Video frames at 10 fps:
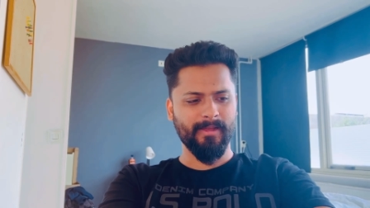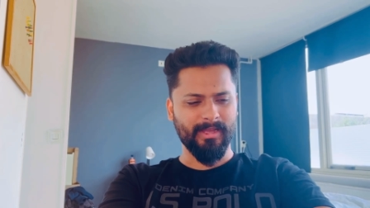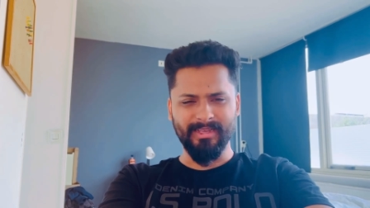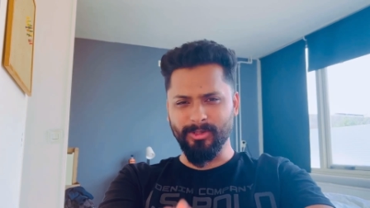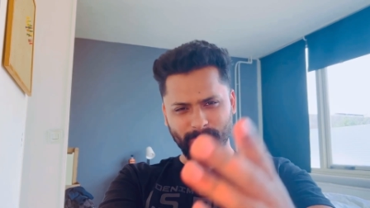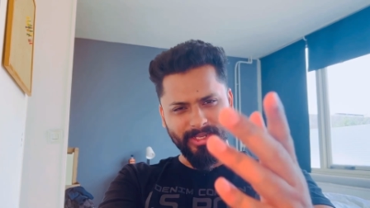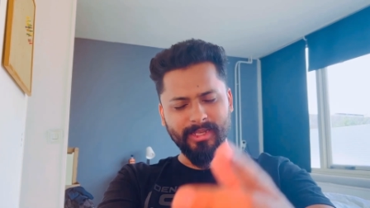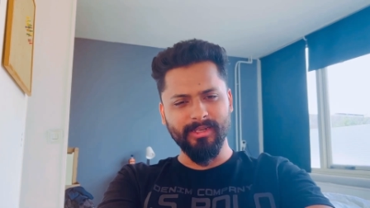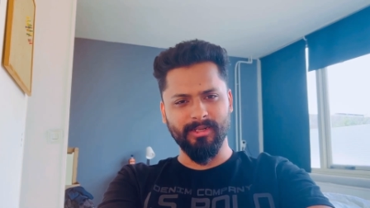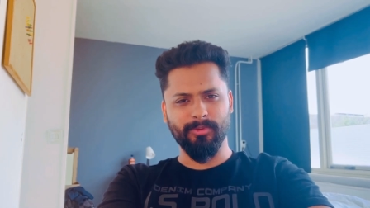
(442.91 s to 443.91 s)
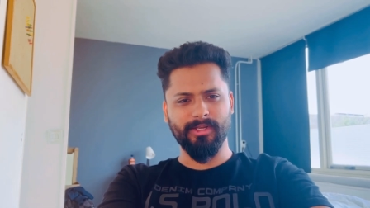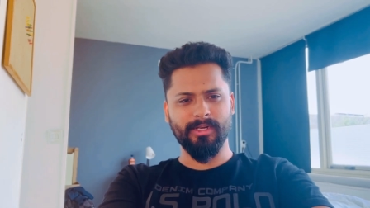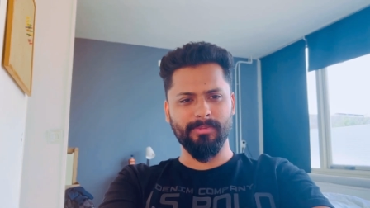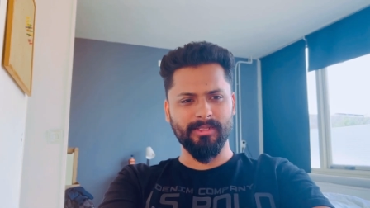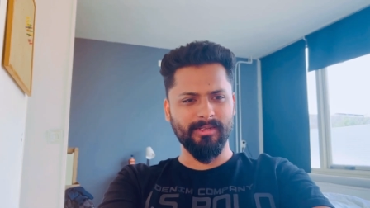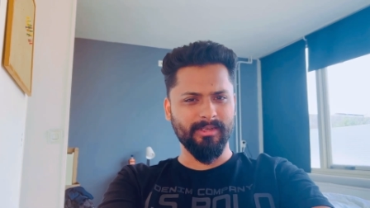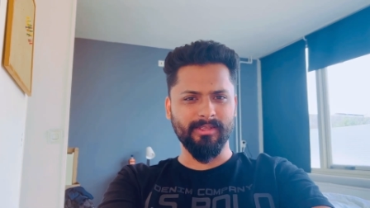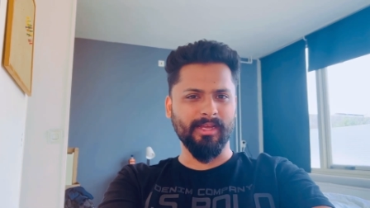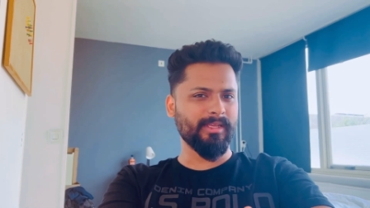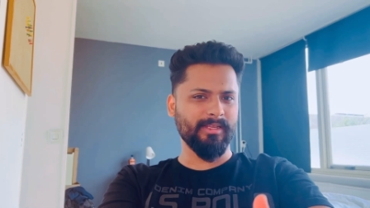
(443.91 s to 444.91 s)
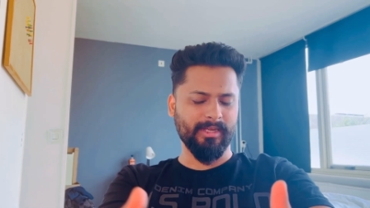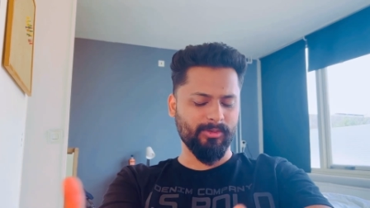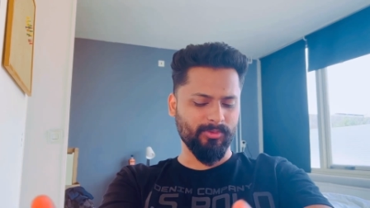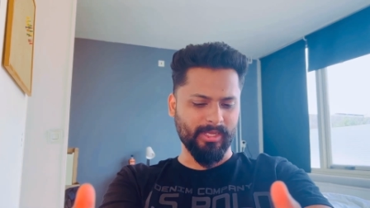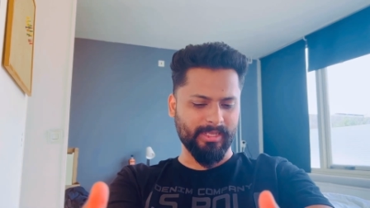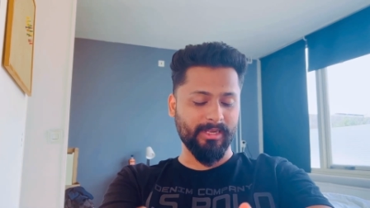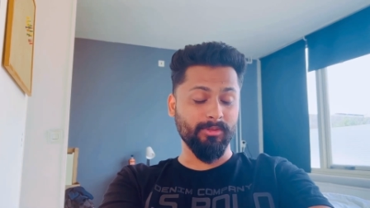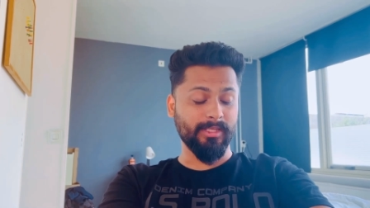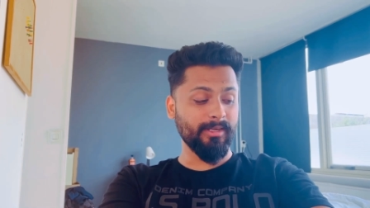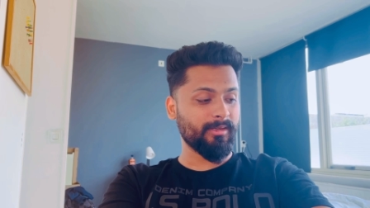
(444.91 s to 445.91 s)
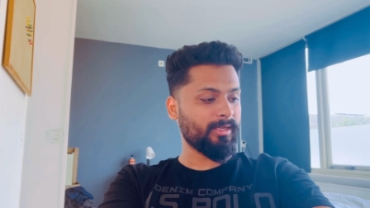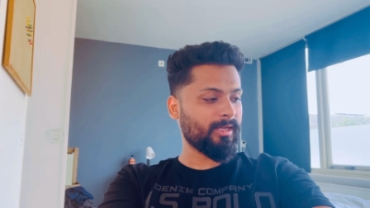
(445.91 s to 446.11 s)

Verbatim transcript: I don't agree with that.